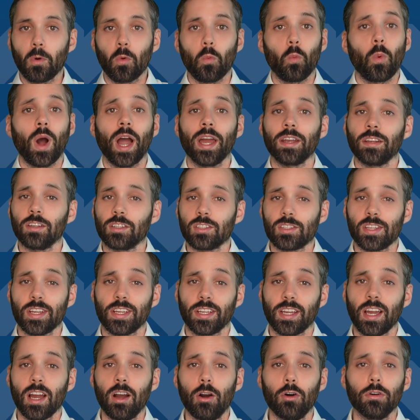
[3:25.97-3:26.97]
why not
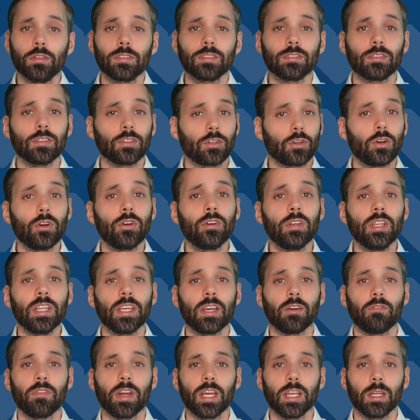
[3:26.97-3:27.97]
check out the currently
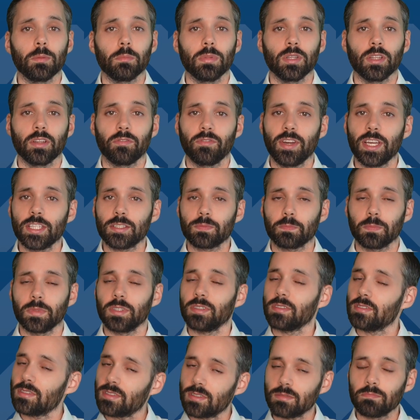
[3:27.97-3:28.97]
available
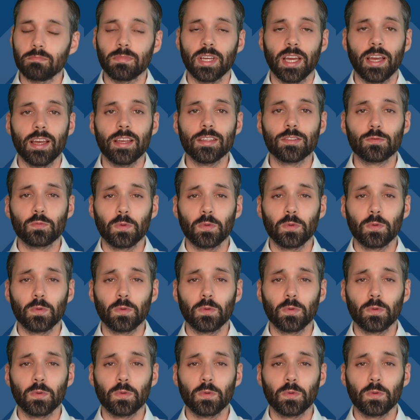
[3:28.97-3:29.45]
investments as